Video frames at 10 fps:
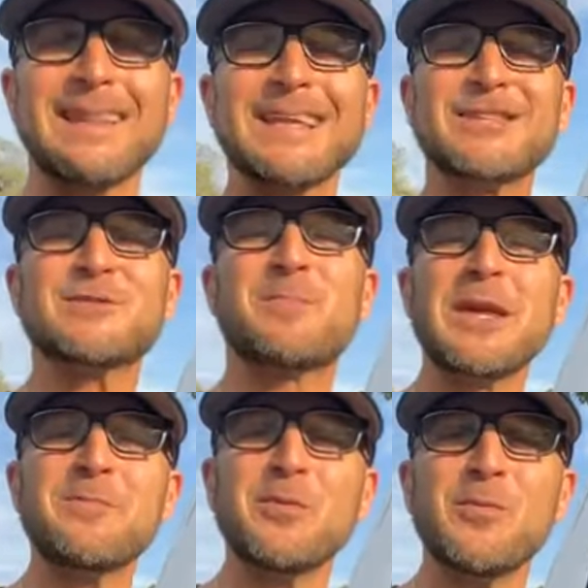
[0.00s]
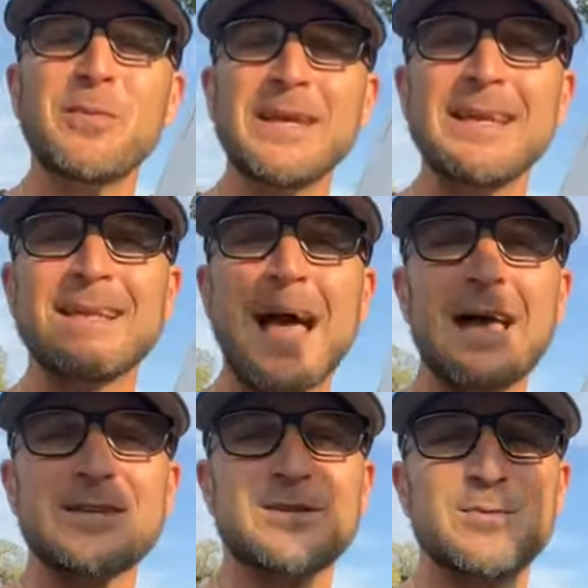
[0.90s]
right? That's just people being
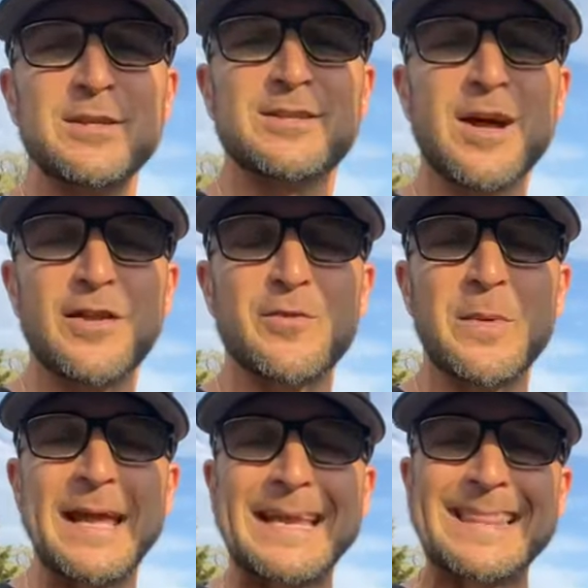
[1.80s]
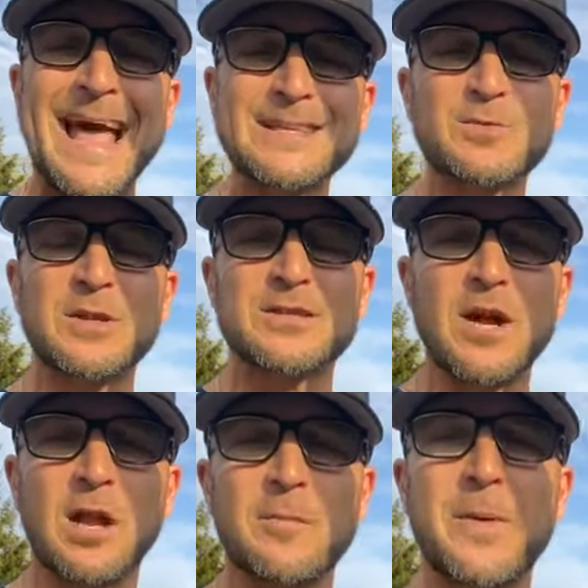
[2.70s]
nice to each other, man. And that's what
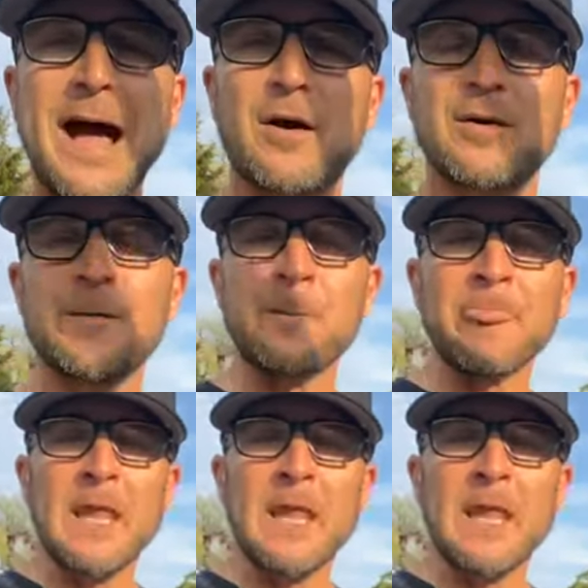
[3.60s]
it's all about,